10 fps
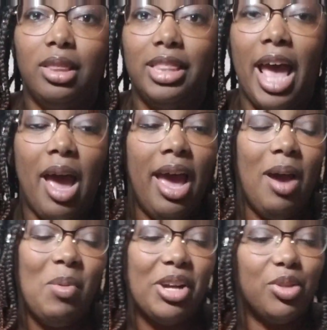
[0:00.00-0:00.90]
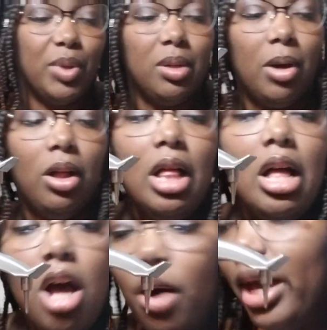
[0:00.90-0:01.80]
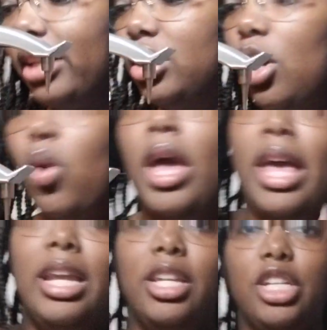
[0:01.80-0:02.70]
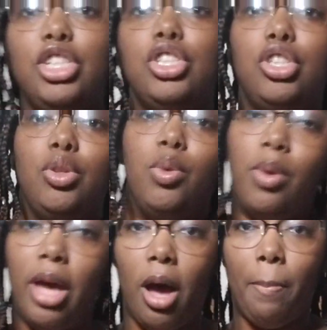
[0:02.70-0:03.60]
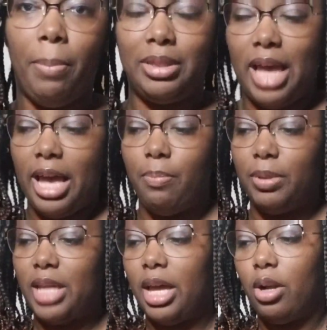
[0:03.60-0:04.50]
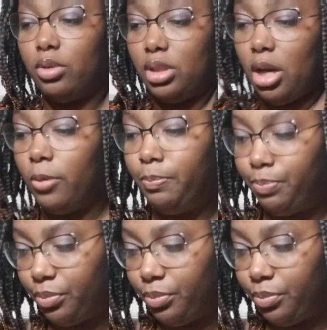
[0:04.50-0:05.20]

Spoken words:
That worked really well. Okay, so in addition to potatoes though,